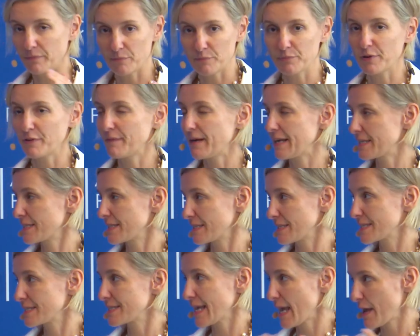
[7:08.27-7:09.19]
provides
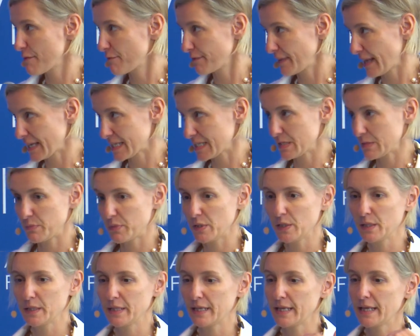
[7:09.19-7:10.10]
the same
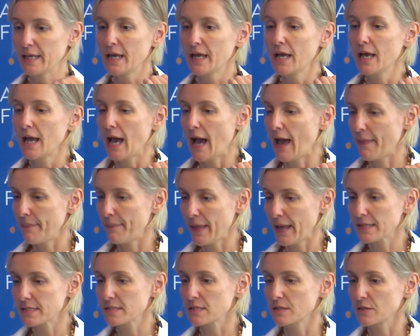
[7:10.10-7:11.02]
flexibility, and
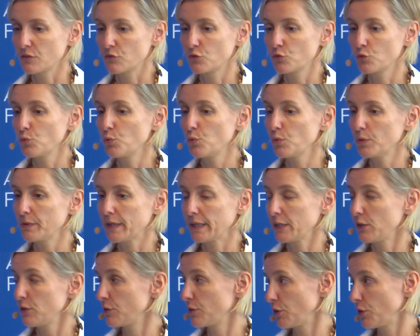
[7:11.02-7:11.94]
that's a tool
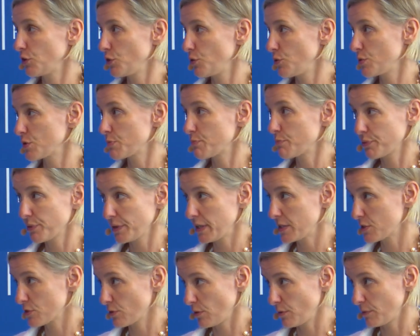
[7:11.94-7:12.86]
that you can use
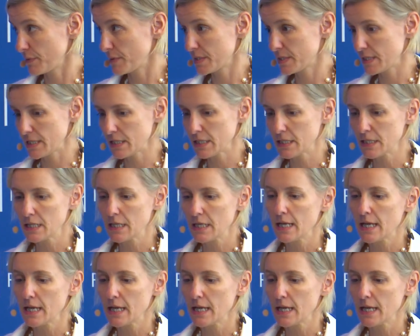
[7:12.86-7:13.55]
pre-insolvency.